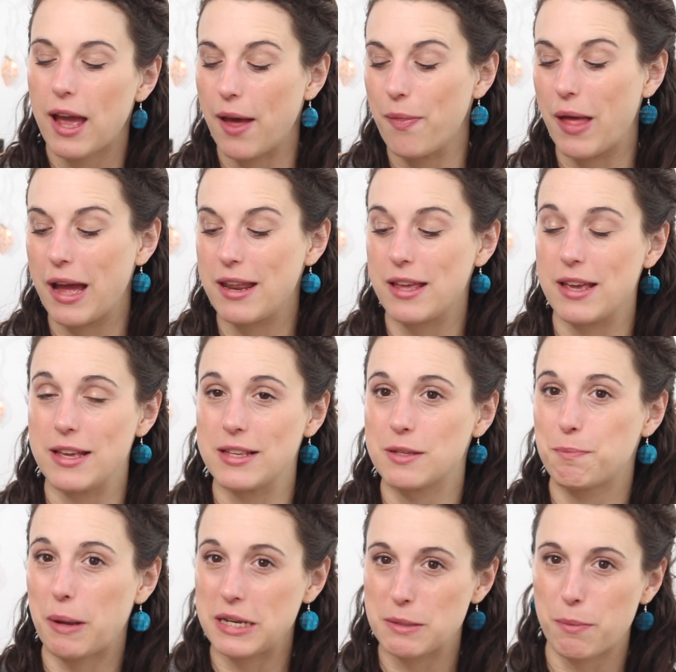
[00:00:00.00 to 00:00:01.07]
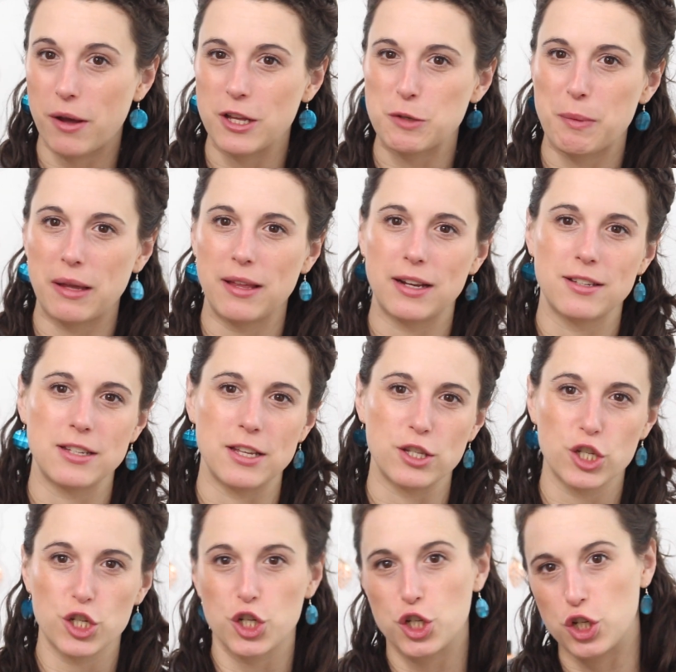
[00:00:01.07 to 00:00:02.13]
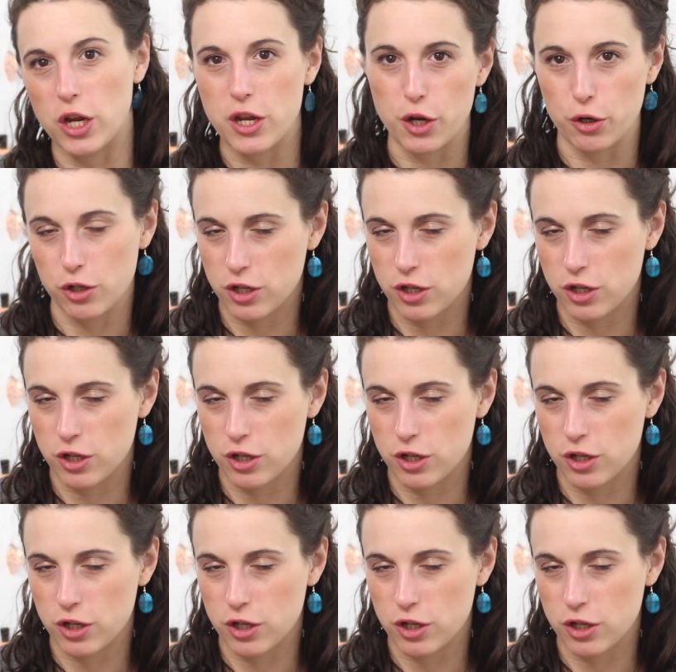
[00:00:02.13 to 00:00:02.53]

and that is Paint & Polish by Lexi's Shake Your